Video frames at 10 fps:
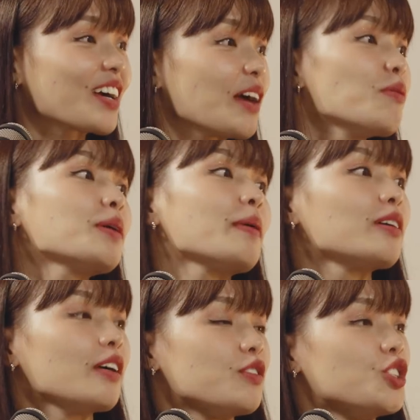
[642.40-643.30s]
Okay, what
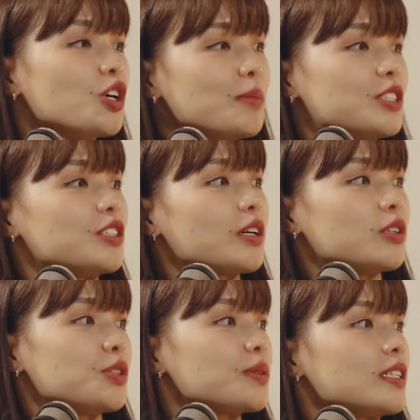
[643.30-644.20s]
about if Jeremy today,
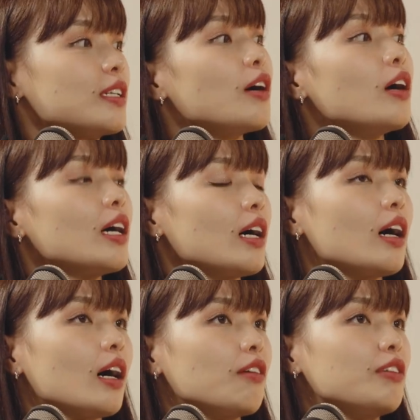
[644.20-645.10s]
she was in a
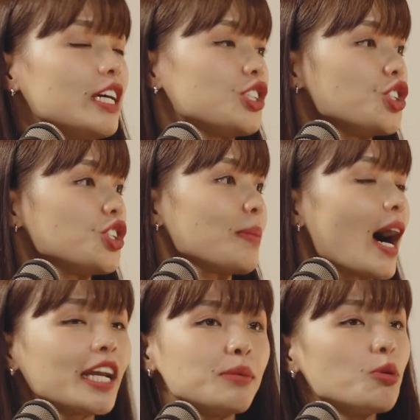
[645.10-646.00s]
relationship,
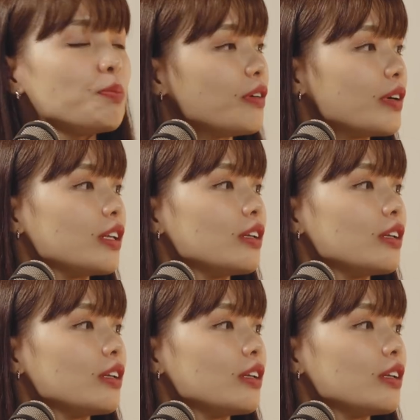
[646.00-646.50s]
honeymoon period?